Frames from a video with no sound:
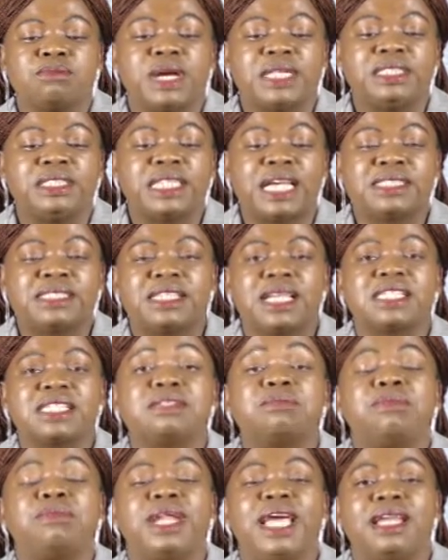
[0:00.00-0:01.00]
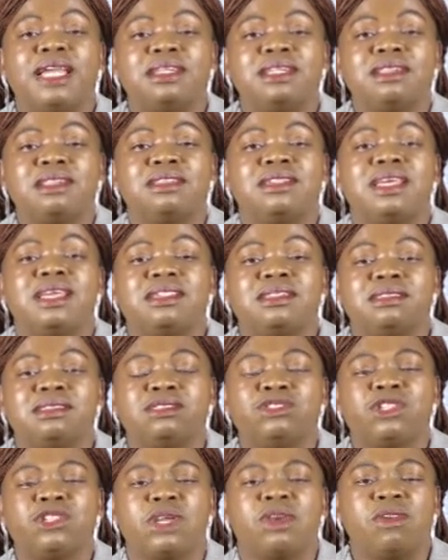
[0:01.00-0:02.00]
but just explain the things
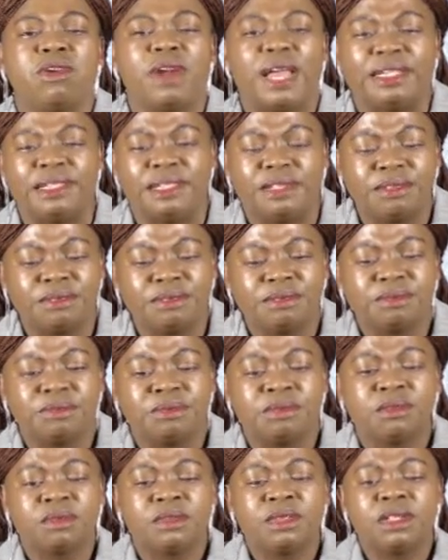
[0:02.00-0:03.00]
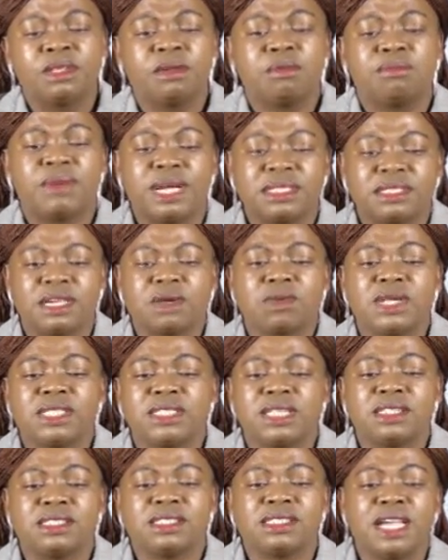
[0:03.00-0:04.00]
generally. But the
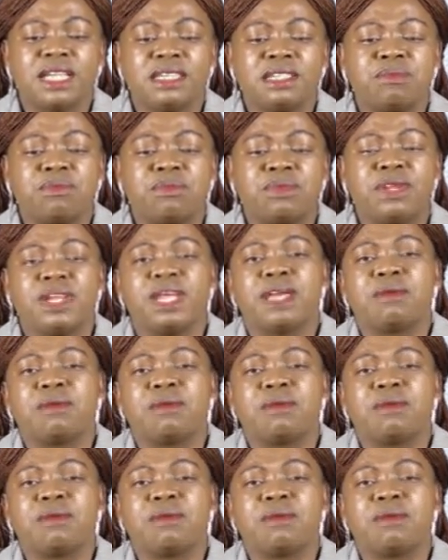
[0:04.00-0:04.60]
question said, bring